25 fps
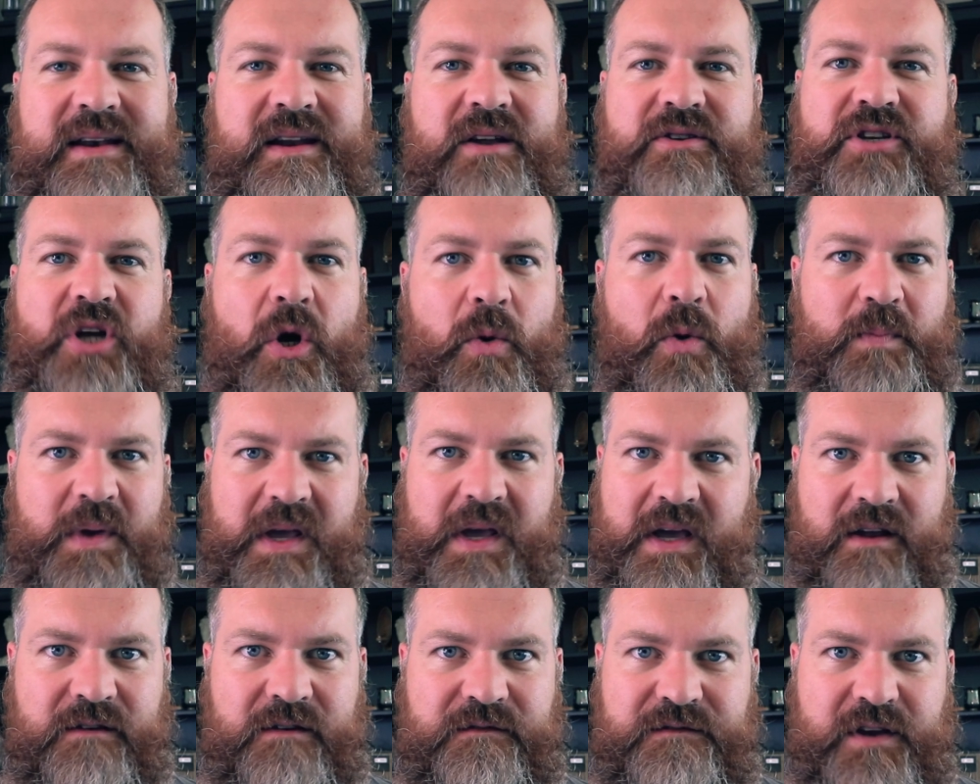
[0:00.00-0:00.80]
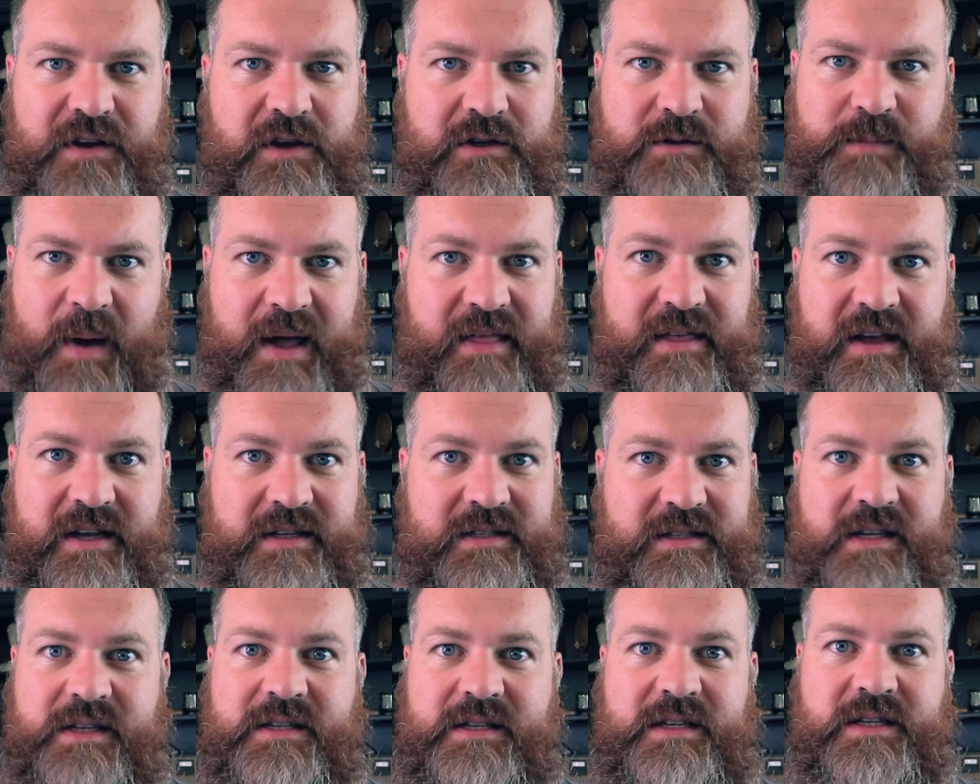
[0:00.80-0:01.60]
Now, don't be confused by
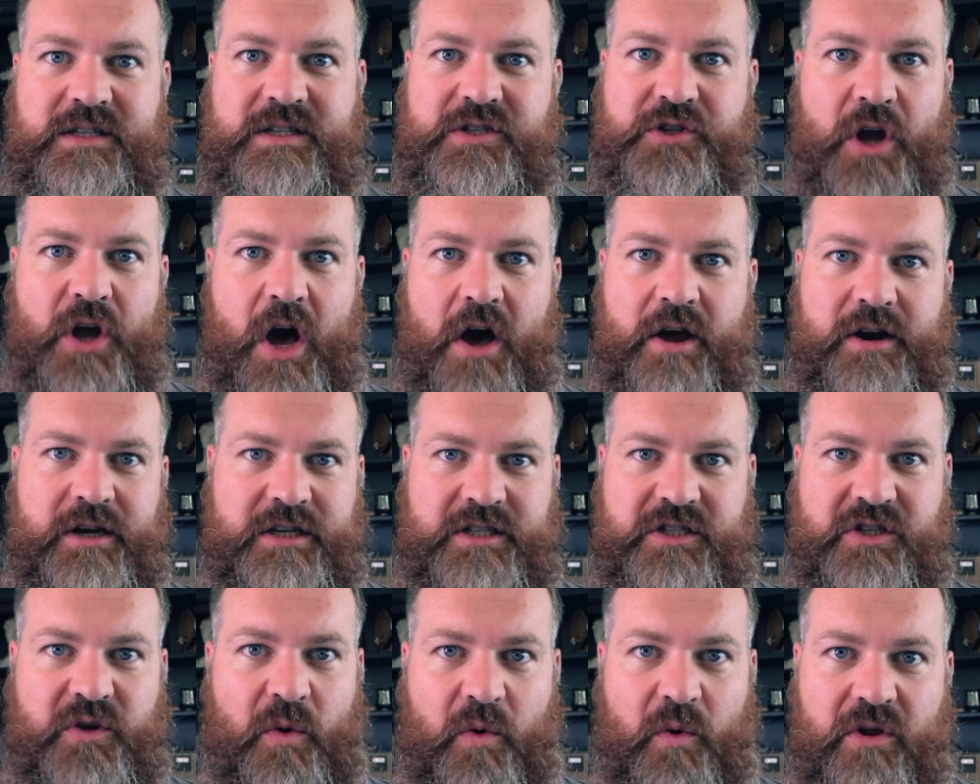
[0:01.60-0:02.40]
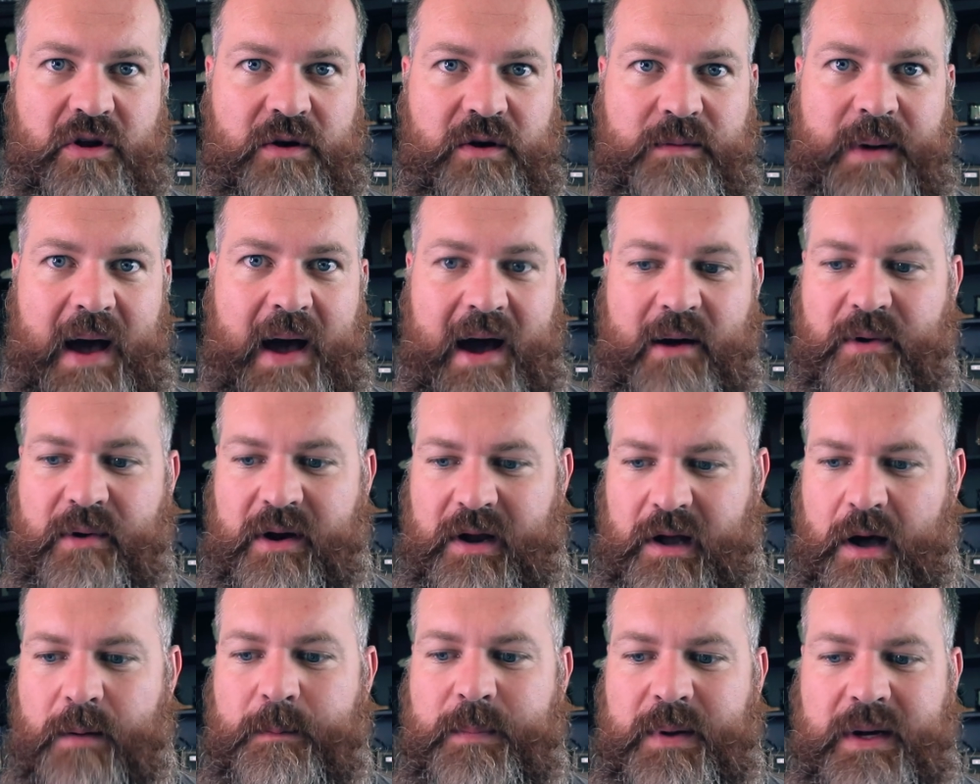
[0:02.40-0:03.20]
this. This is not a solar power
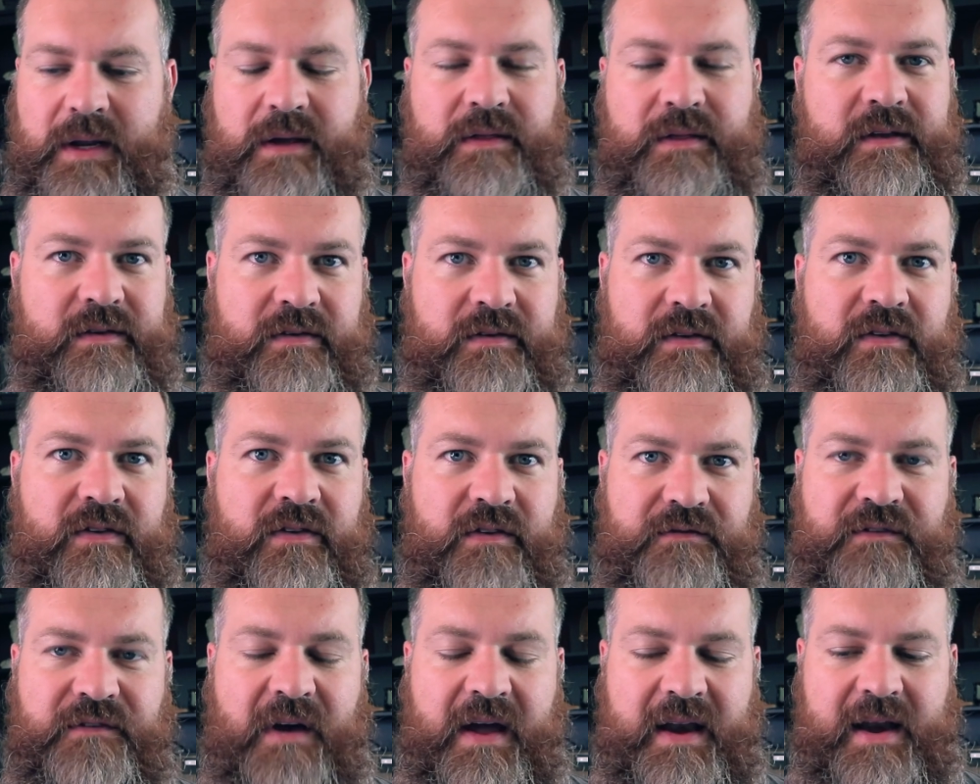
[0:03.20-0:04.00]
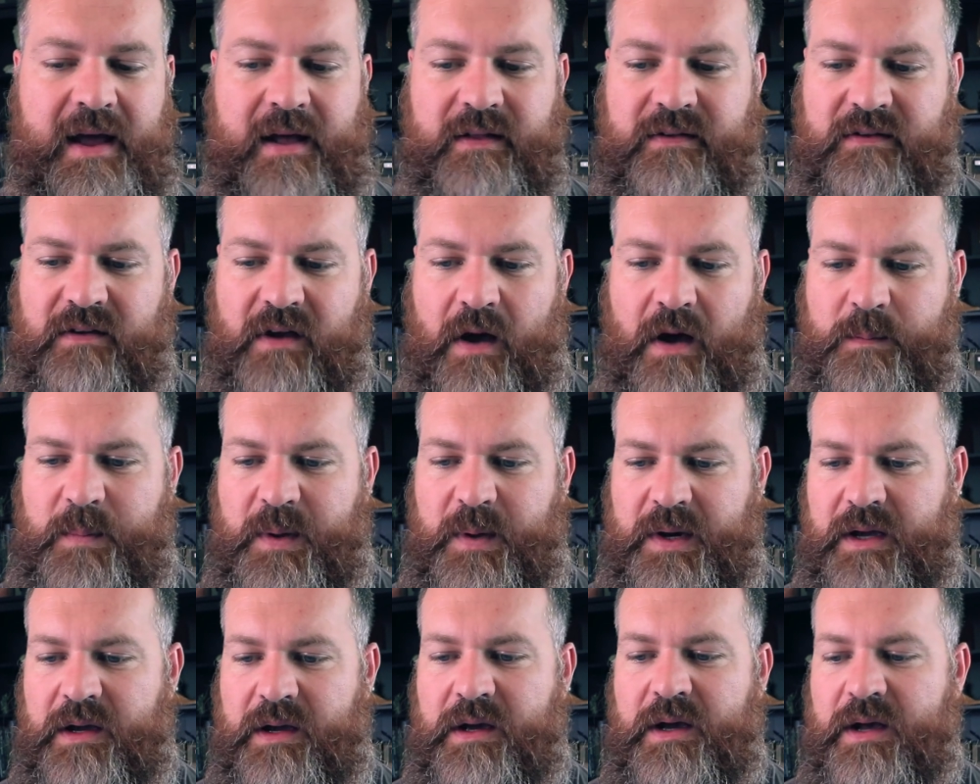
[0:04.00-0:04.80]
company. This is a finance
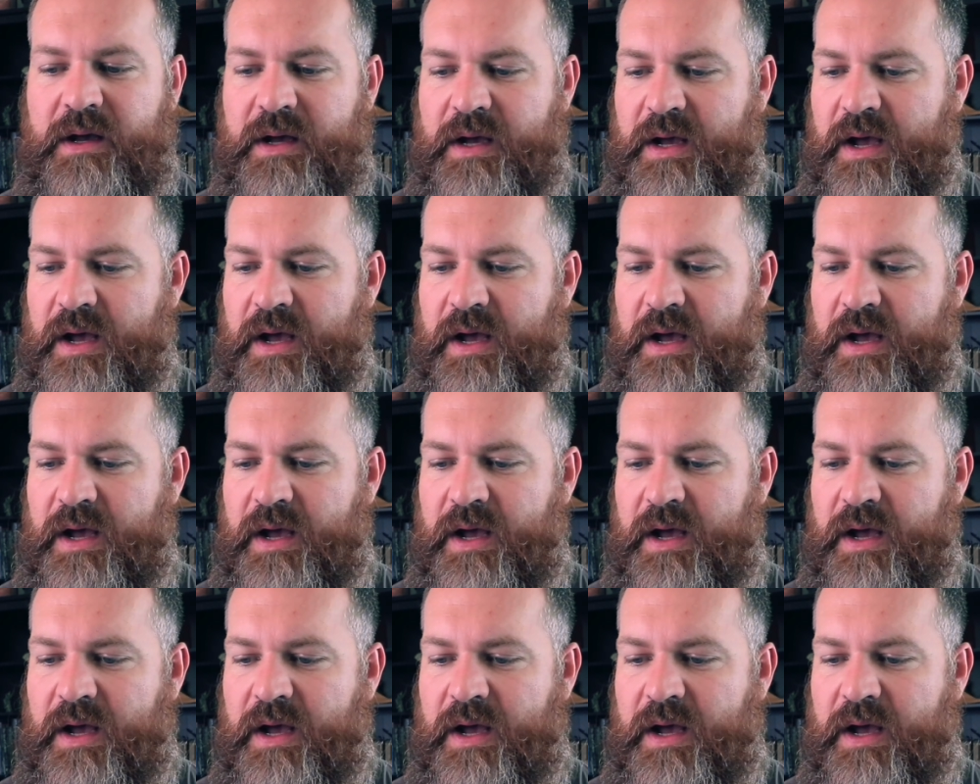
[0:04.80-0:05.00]
company.